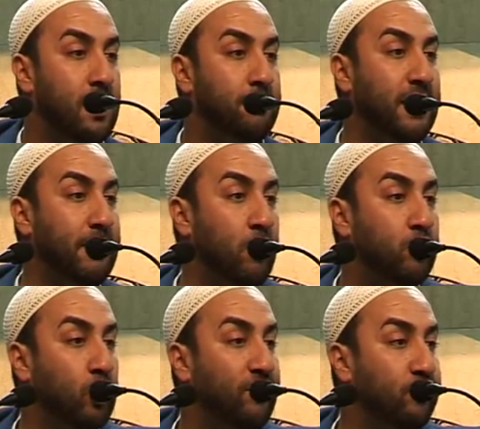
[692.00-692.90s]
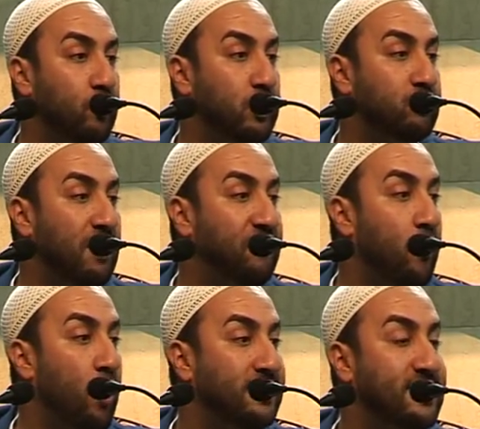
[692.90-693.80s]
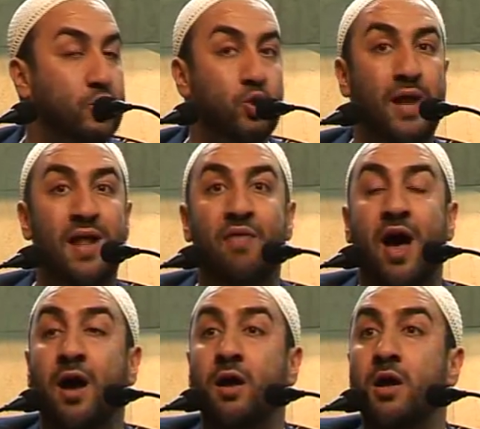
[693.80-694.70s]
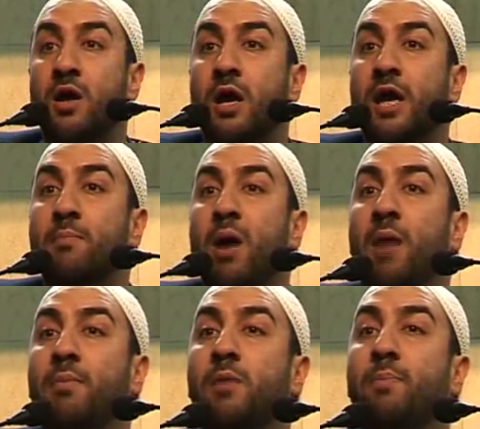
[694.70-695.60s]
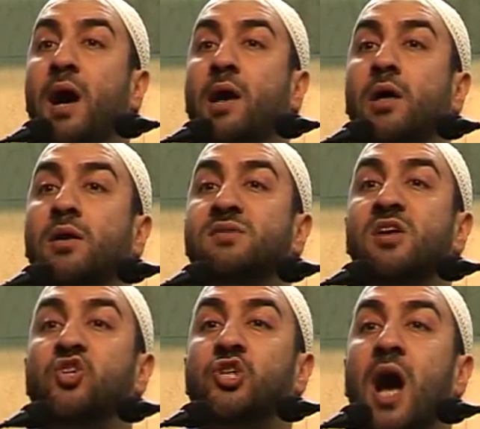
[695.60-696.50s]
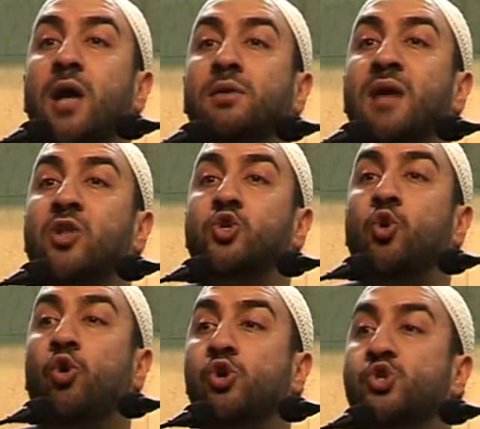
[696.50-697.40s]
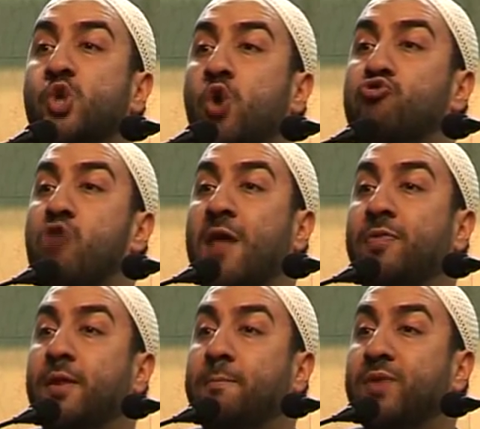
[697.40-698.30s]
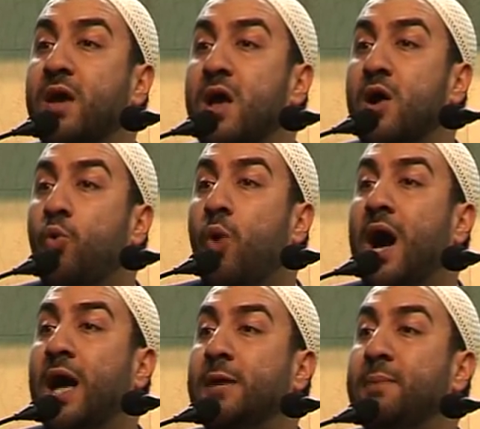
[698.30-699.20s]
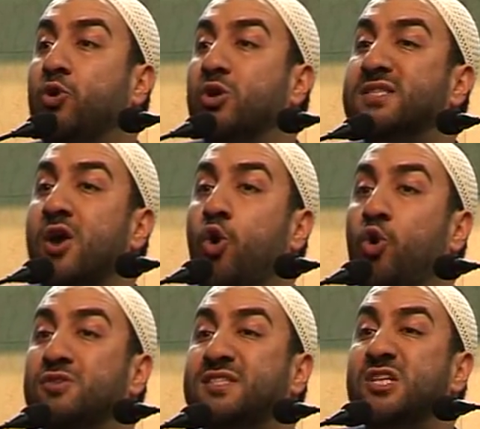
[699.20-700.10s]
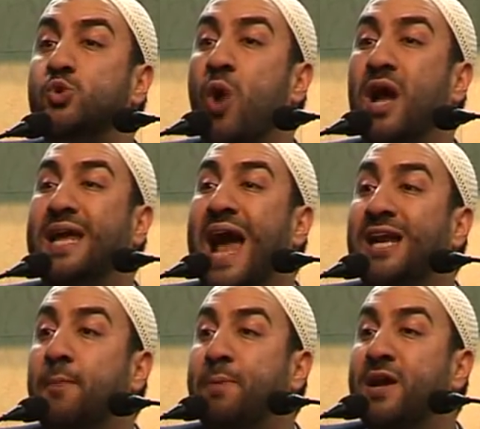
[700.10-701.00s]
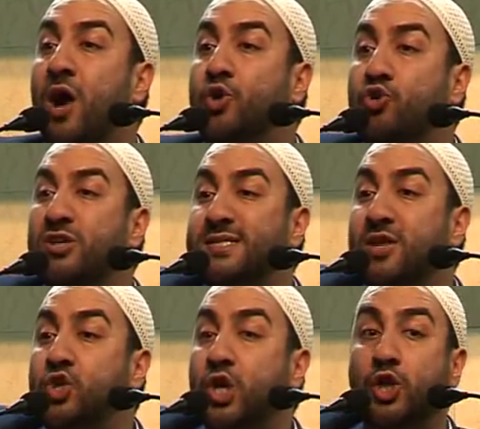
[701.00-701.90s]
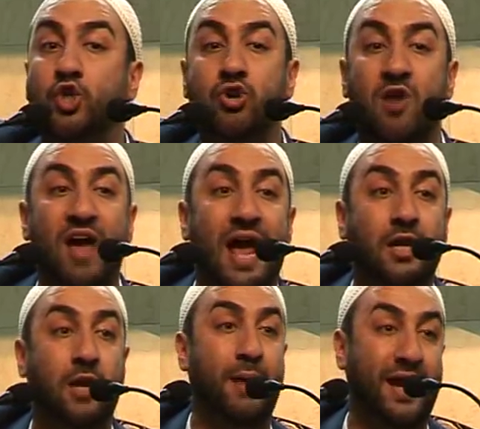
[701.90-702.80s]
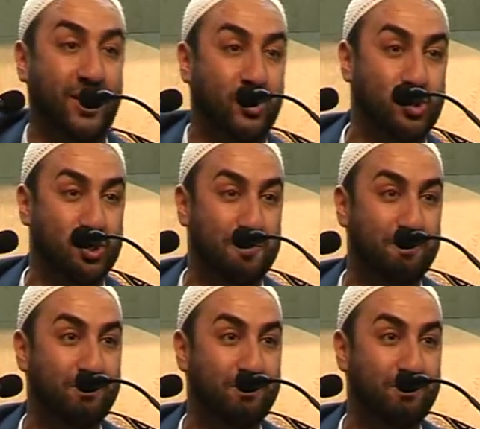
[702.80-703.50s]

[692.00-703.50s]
Bibi Kulthum would run from one tent to another. Imam Baqir as a child had to also run. Why? Because the horses were galloping across the children of Ahlul Bayt.